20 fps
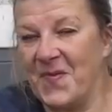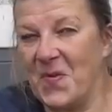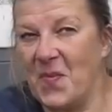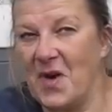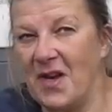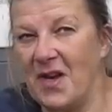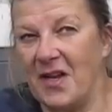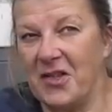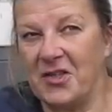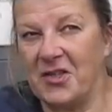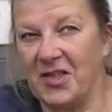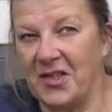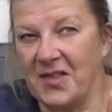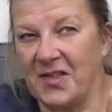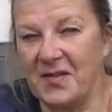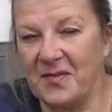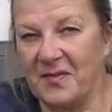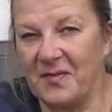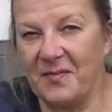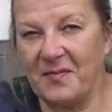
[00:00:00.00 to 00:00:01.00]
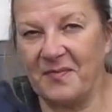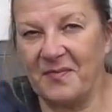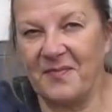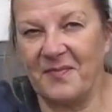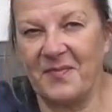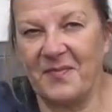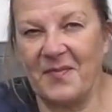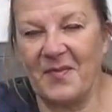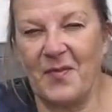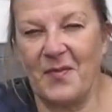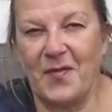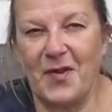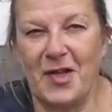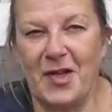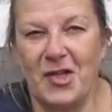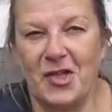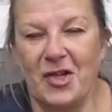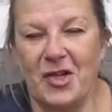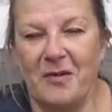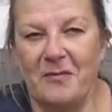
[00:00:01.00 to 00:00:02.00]
while I just
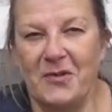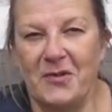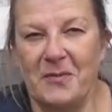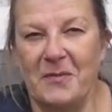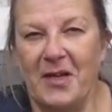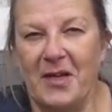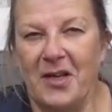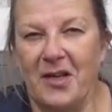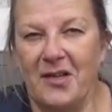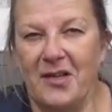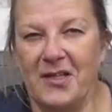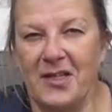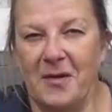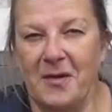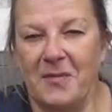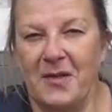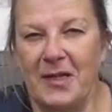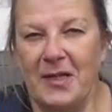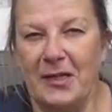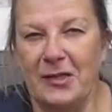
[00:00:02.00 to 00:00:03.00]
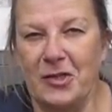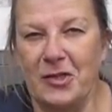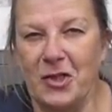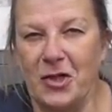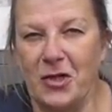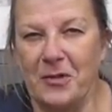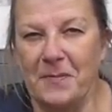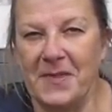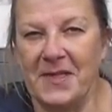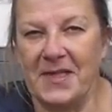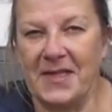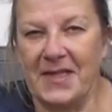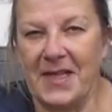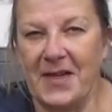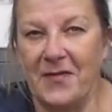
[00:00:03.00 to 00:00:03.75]
finish up, do my last couple of little jobs,